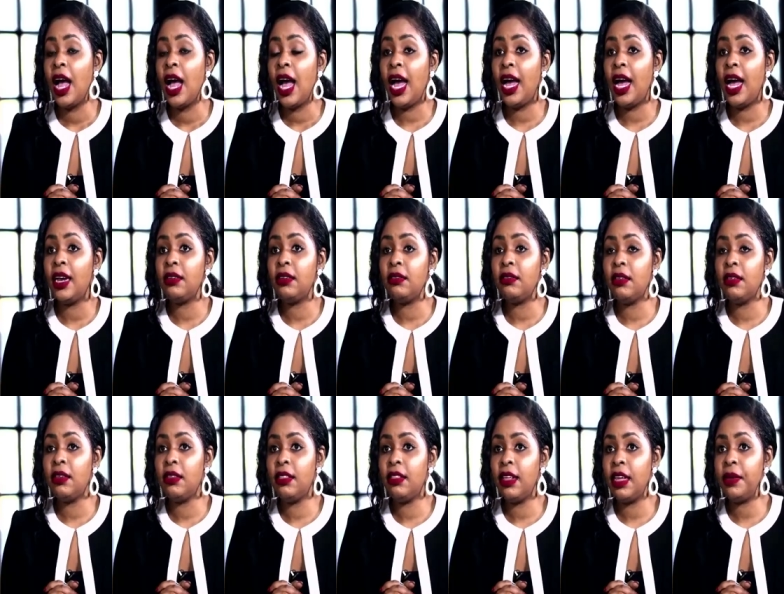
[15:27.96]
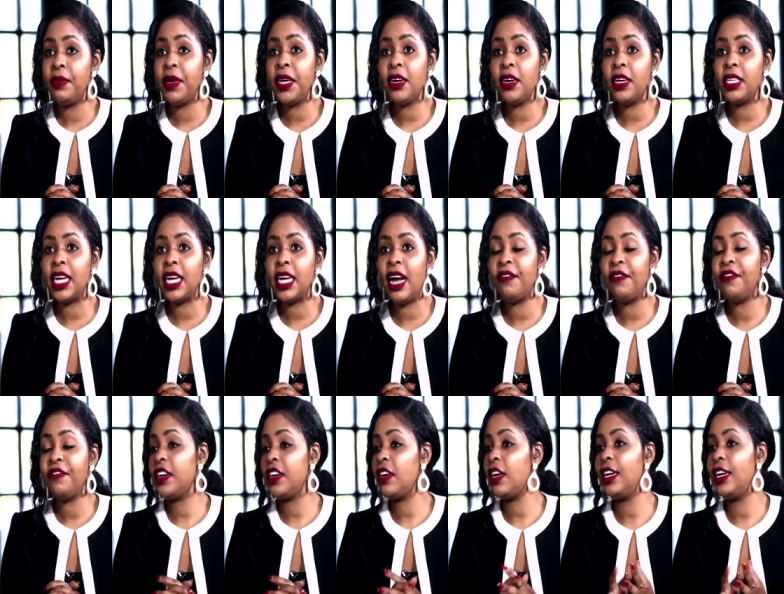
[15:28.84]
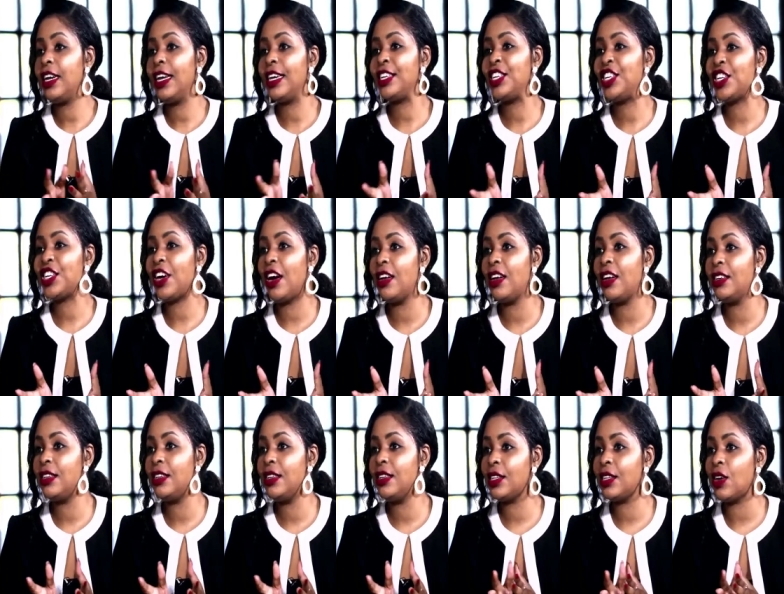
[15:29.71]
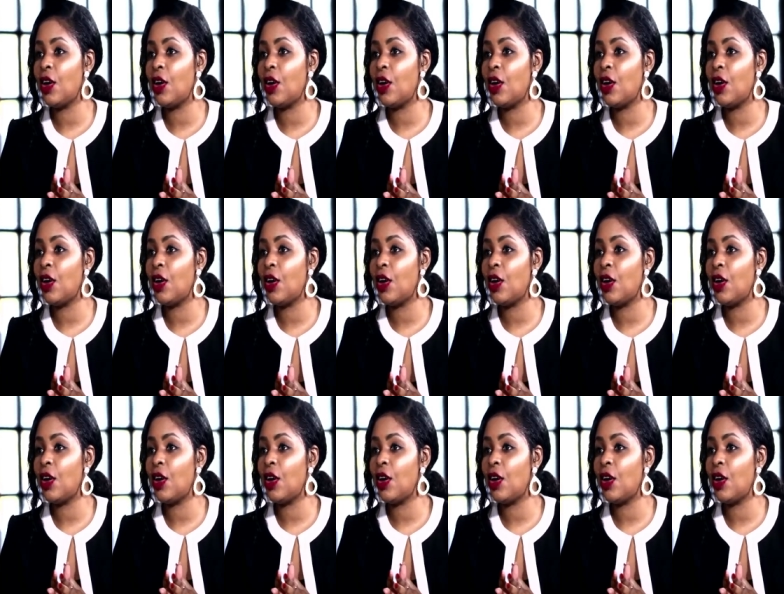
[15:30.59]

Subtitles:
and they may not have the connections